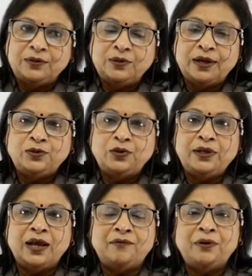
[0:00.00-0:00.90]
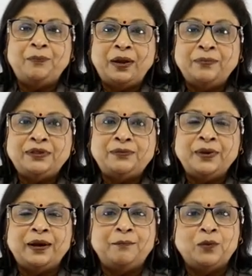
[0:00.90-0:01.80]
So naturally our payments
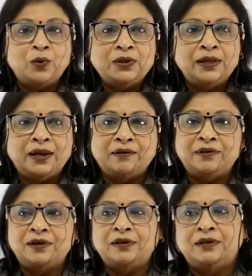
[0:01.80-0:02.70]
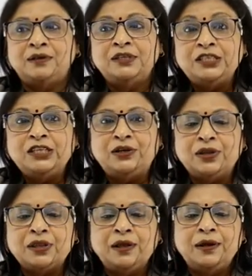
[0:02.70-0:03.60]
become more than our uh,
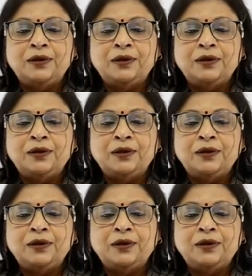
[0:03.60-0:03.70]
receipts.